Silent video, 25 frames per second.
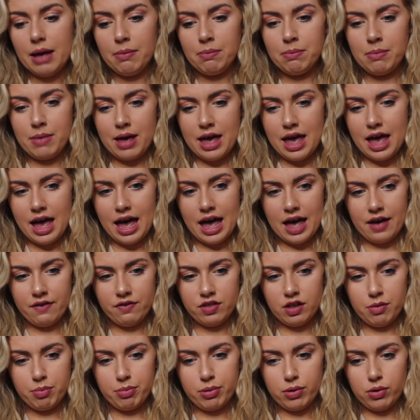May
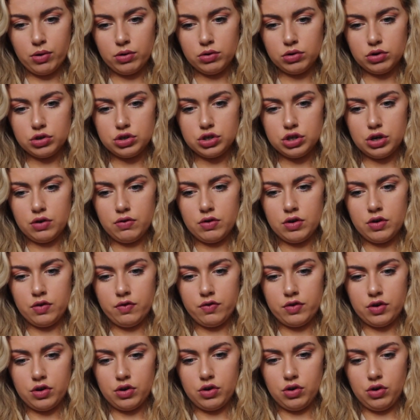have to puncture
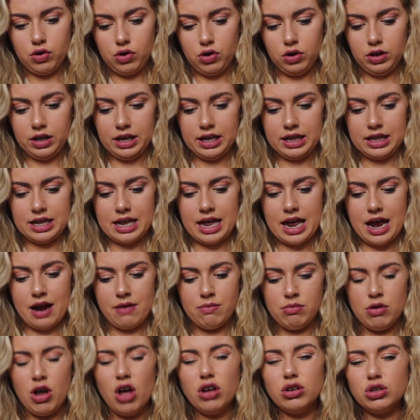another hole in there.
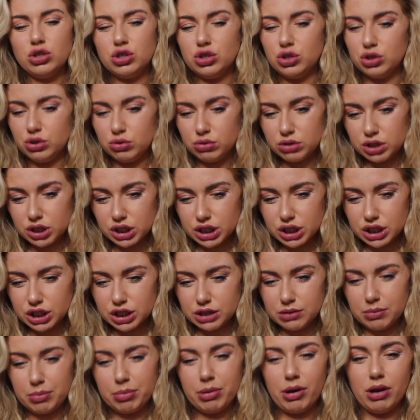I'm not
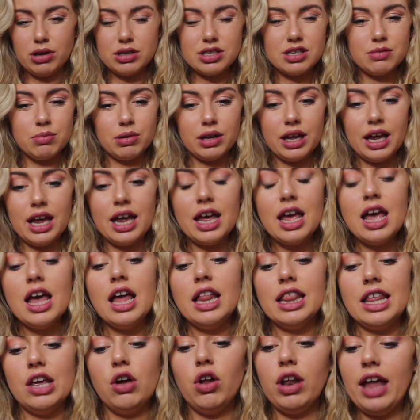sure. Possibly.
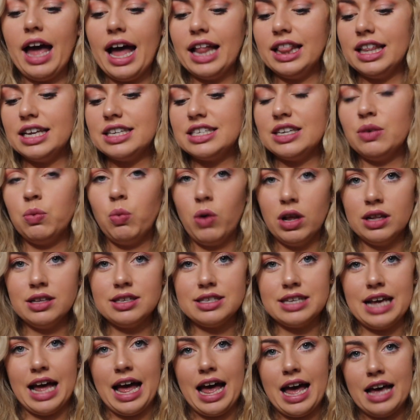They only had this in one
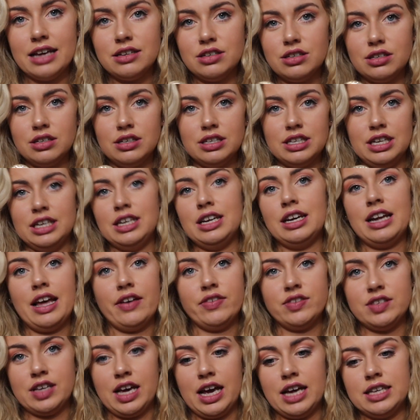size. They didn't
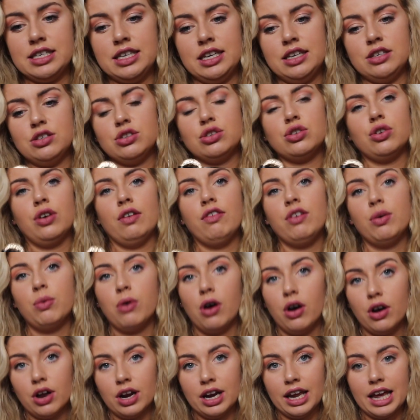have sizes. So if you
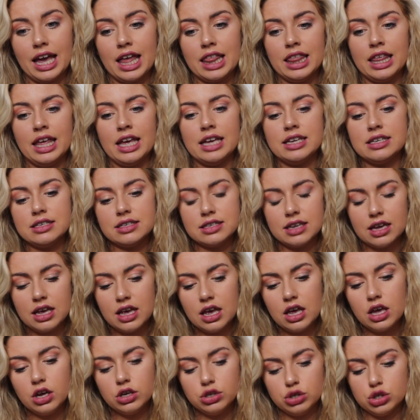are going to get this,
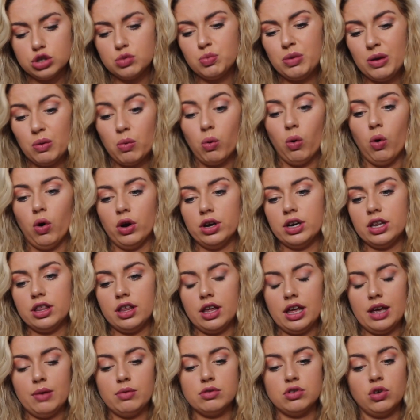just be warned
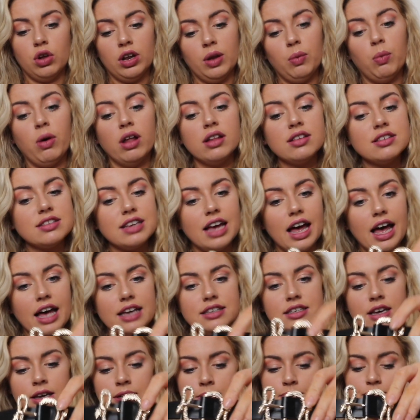that it was only one
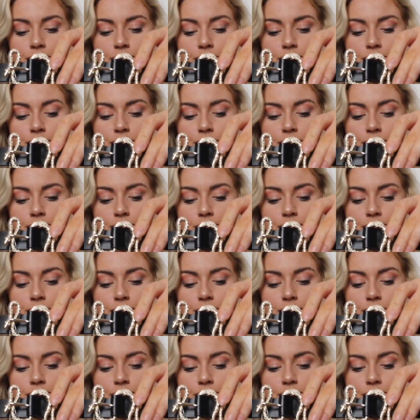size.